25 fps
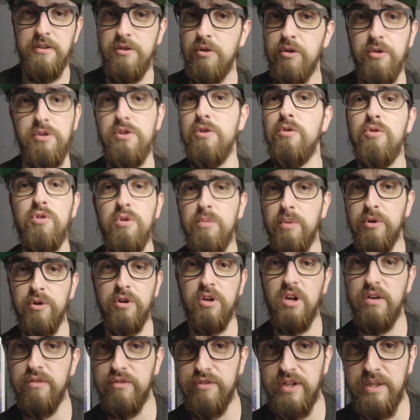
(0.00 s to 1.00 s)
You're a YouTuber
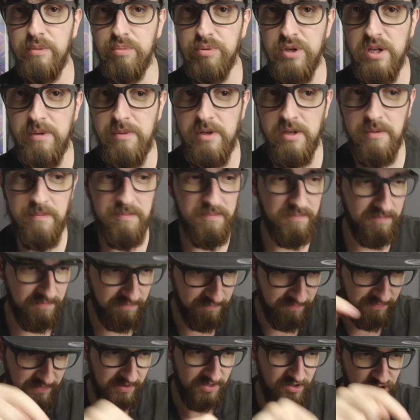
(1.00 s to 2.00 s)
covering Premium,
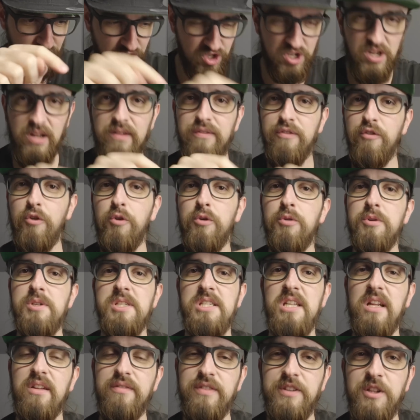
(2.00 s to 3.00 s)
shill for
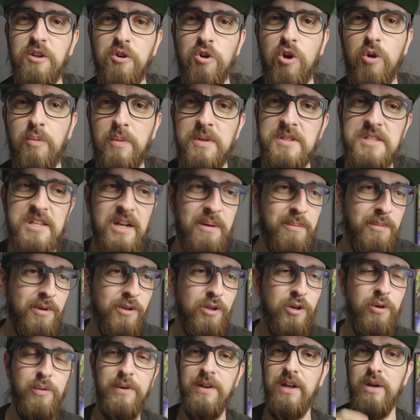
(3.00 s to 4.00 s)
yourself in the comments down
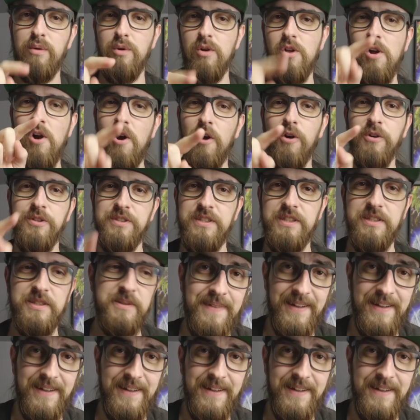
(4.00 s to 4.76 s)
below and I will heart it.